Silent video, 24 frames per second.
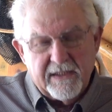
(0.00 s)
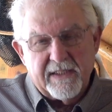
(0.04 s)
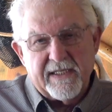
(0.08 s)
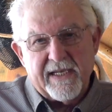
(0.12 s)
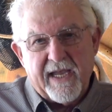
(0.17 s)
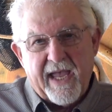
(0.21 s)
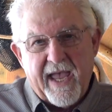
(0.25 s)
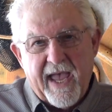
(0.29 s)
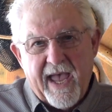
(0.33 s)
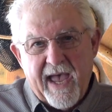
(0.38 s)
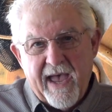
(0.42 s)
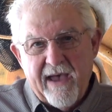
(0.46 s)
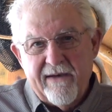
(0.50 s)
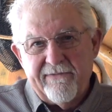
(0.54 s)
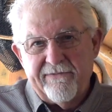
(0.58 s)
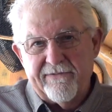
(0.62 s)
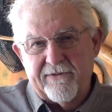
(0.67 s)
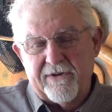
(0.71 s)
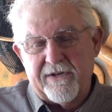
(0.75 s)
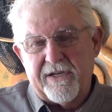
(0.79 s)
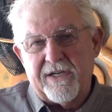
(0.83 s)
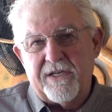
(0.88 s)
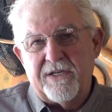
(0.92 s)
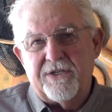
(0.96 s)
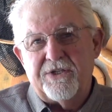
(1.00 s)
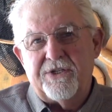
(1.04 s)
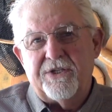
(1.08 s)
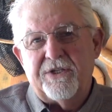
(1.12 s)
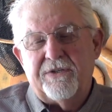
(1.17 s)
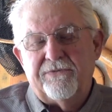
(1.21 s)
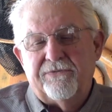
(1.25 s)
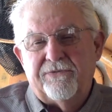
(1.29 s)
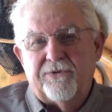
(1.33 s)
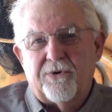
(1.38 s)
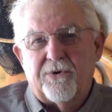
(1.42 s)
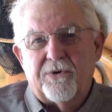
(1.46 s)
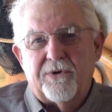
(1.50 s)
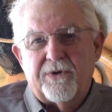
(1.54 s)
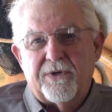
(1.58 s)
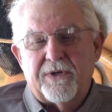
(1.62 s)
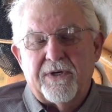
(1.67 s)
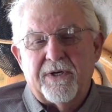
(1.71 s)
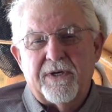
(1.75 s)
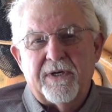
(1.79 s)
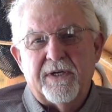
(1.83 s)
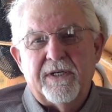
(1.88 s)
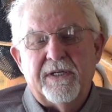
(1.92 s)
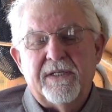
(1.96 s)
The average
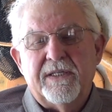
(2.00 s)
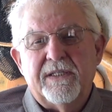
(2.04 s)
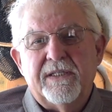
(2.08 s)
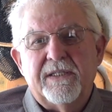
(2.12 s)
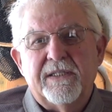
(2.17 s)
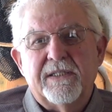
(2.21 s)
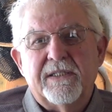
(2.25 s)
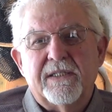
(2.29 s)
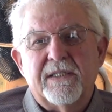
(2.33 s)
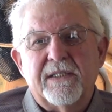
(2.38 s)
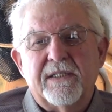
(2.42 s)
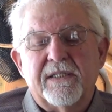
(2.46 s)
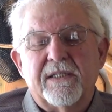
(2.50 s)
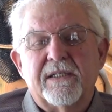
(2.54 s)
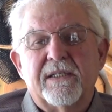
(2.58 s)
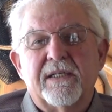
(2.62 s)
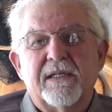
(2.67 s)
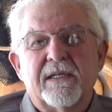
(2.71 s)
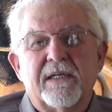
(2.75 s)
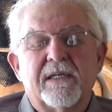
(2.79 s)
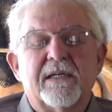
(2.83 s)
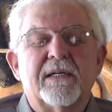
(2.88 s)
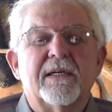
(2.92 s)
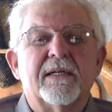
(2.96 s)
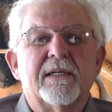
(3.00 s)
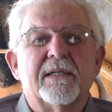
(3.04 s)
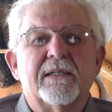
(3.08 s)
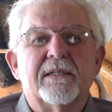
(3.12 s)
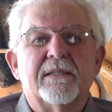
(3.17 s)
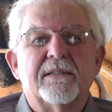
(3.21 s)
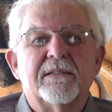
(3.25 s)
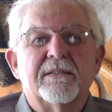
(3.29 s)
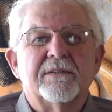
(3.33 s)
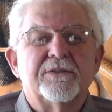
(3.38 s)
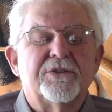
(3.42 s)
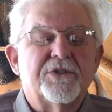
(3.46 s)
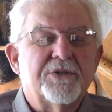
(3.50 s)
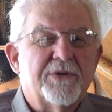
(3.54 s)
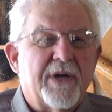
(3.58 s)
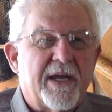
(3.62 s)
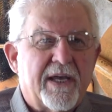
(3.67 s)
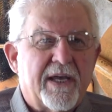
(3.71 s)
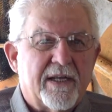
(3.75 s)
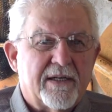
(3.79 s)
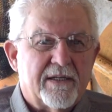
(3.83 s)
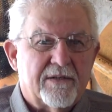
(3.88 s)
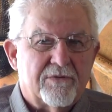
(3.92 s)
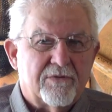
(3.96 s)
for
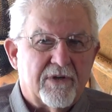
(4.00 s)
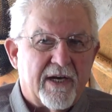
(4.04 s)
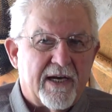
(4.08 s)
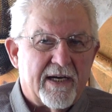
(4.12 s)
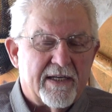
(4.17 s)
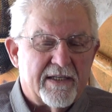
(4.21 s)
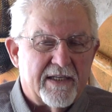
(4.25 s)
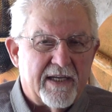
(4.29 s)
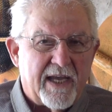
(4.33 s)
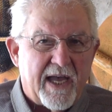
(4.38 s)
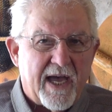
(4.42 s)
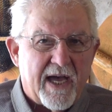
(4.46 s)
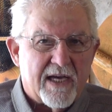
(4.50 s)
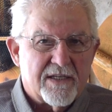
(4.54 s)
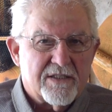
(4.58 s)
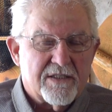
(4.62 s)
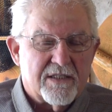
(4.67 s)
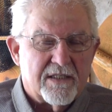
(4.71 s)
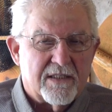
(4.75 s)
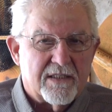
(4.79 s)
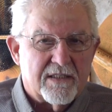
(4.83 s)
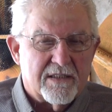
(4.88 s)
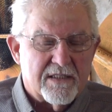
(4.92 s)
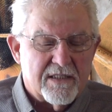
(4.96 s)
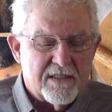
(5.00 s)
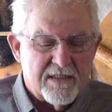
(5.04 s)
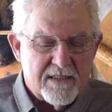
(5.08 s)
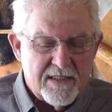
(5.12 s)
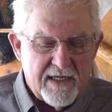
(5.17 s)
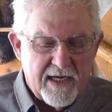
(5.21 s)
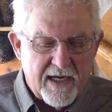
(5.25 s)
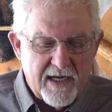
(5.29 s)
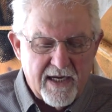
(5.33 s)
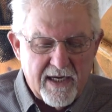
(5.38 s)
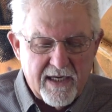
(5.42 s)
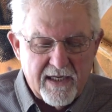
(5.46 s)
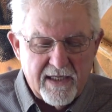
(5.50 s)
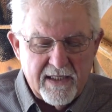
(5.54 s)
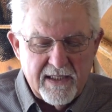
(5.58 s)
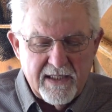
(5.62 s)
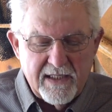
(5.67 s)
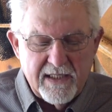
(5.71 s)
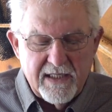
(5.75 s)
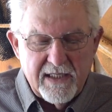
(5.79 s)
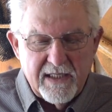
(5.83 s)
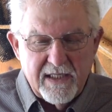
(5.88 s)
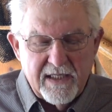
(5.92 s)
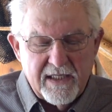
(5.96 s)
two-handed rod casting today
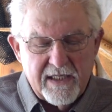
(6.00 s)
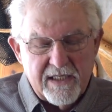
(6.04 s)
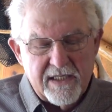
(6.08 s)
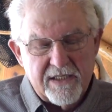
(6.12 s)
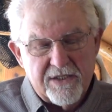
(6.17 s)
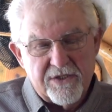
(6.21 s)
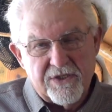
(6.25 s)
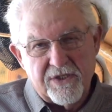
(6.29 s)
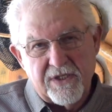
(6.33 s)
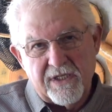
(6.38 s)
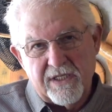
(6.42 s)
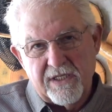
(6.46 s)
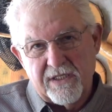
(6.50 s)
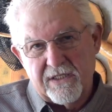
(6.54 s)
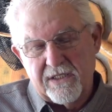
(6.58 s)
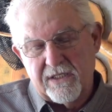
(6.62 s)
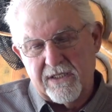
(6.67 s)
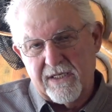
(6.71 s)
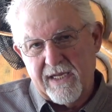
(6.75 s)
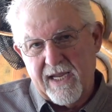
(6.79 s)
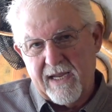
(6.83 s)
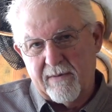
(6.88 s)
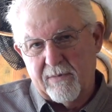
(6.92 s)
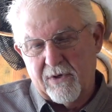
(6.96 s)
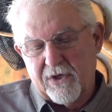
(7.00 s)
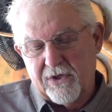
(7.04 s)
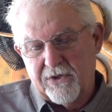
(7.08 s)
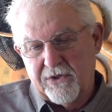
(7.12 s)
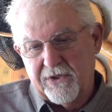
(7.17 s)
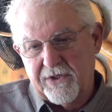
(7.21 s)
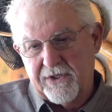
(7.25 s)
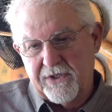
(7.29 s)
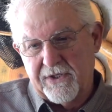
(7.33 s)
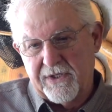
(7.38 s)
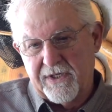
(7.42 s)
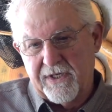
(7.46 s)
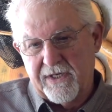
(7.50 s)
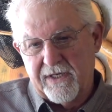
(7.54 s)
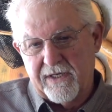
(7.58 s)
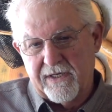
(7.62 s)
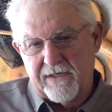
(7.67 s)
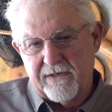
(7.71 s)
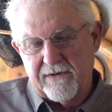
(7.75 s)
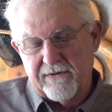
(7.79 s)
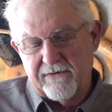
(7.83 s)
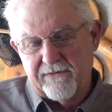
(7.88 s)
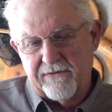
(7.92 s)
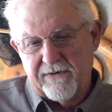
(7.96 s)
is in the neighborhood
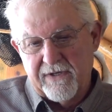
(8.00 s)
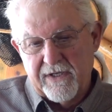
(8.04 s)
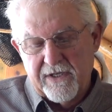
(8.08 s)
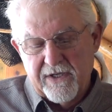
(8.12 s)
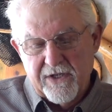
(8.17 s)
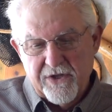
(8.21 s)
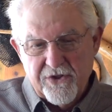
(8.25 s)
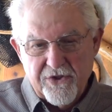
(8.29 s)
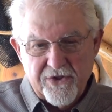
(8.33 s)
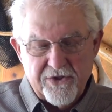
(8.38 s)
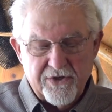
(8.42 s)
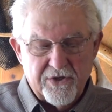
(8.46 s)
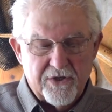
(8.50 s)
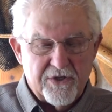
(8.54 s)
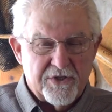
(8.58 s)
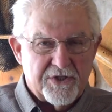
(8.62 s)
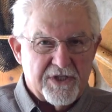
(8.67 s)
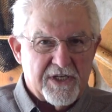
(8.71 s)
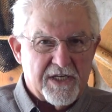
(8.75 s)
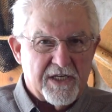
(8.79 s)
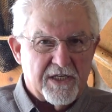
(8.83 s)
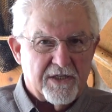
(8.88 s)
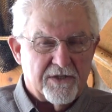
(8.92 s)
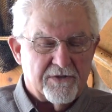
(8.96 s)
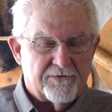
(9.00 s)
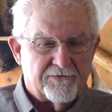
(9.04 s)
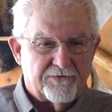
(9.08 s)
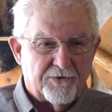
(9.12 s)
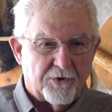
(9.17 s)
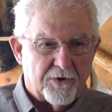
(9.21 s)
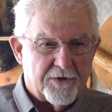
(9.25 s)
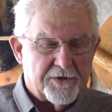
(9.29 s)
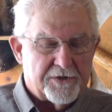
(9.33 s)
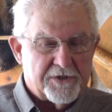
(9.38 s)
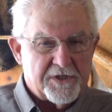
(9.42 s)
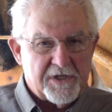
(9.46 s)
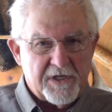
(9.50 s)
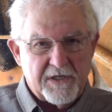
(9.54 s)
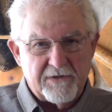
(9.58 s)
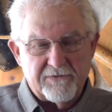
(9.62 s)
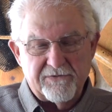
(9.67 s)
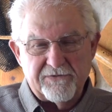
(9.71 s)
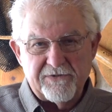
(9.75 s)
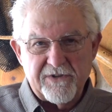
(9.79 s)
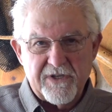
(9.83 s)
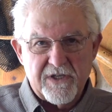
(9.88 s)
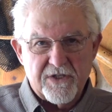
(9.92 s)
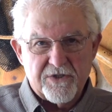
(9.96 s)
of 13 to 14
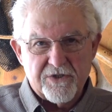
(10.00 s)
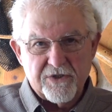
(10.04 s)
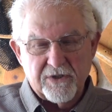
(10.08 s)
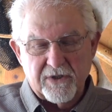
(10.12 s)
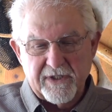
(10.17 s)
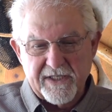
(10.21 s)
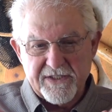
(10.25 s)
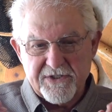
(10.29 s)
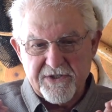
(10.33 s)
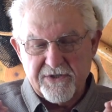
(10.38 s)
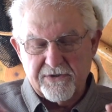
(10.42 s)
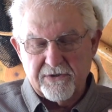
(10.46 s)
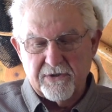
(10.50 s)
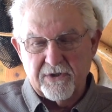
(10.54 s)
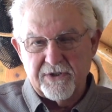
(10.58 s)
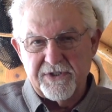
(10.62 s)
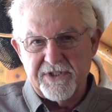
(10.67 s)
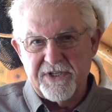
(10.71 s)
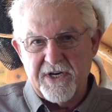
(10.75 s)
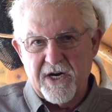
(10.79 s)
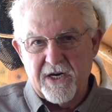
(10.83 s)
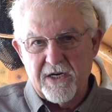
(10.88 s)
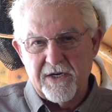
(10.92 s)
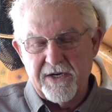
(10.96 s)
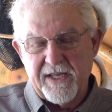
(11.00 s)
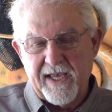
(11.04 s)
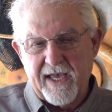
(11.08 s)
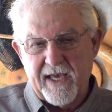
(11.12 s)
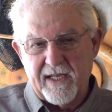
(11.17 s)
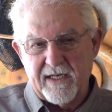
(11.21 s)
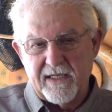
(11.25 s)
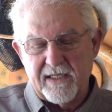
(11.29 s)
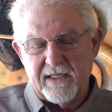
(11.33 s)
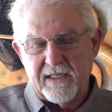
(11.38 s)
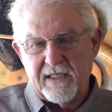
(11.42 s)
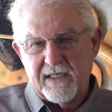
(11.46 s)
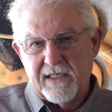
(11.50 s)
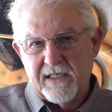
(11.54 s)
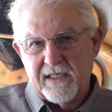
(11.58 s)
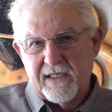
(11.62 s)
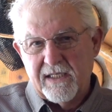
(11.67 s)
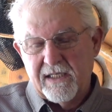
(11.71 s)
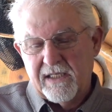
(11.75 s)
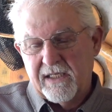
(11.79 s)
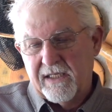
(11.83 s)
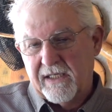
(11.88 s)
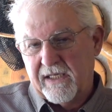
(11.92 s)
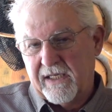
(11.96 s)
feet. So let's throw a dart at it
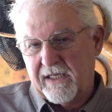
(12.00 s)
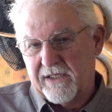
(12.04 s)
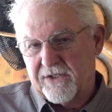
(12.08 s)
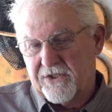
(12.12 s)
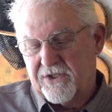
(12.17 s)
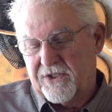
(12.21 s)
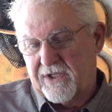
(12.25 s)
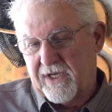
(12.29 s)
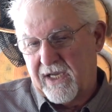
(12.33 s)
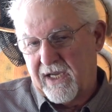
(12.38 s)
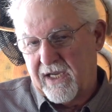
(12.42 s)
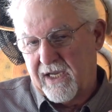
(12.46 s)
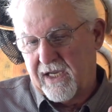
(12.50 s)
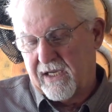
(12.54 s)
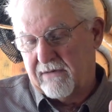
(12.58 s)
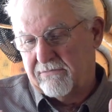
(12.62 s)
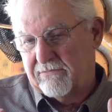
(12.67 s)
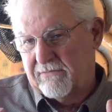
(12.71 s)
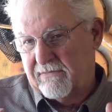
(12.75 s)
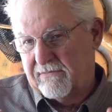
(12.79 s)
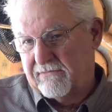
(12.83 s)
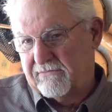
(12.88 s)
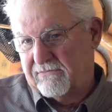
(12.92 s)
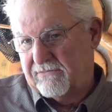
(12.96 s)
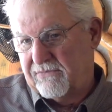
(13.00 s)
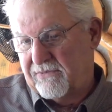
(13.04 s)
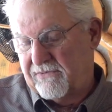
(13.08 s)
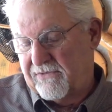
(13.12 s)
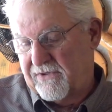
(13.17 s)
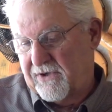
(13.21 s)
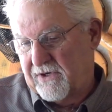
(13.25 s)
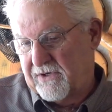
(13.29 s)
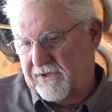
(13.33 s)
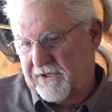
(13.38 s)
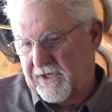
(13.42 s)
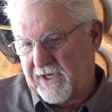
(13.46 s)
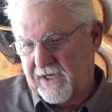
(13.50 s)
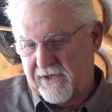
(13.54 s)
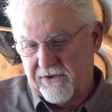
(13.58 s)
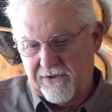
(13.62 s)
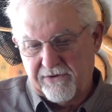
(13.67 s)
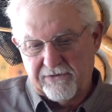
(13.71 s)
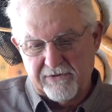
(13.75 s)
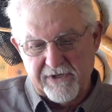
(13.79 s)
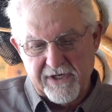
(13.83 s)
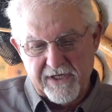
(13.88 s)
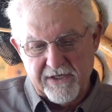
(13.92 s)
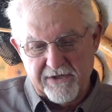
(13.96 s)
and say
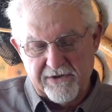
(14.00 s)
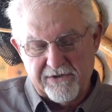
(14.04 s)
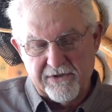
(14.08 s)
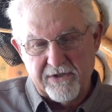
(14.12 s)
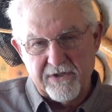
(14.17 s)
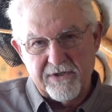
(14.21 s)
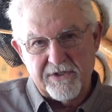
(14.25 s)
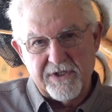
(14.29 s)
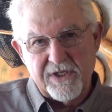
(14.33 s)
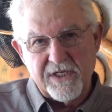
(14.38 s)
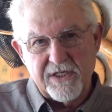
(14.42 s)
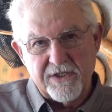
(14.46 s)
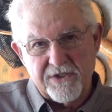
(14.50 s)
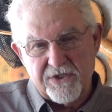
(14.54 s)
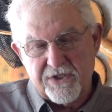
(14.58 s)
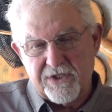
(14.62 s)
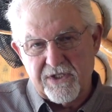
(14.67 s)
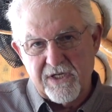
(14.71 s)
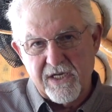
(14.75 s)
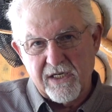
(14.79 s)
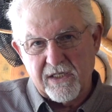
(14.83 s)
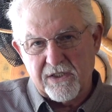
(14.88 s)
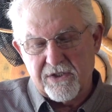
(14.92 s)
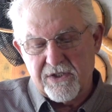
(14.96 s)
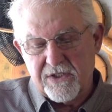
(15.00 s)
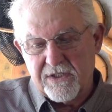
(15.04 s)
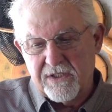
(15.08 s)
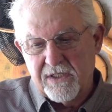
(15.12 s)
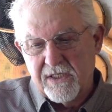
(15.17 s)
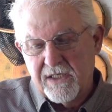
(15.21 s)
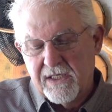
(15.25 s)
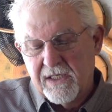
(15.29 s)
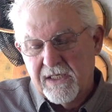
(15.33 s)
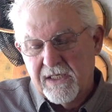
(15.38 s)
13.3 to 13.6